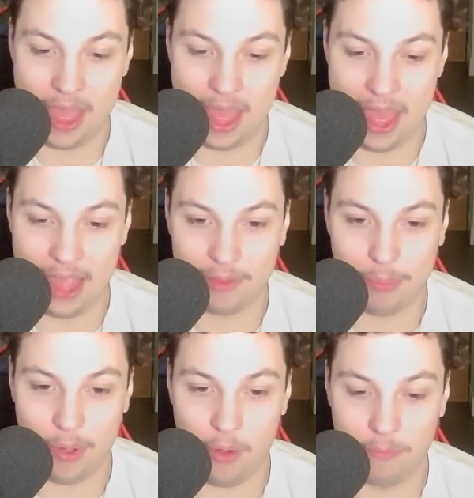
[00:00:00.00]

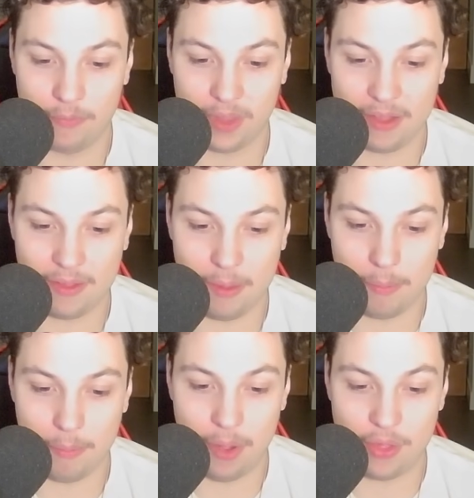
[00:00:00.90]
Expo gets us a
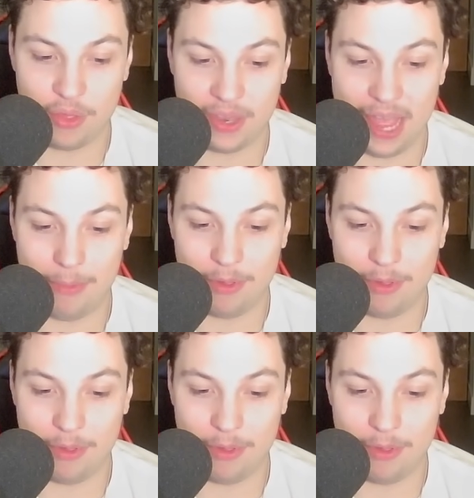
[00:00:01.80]
bunch of damage,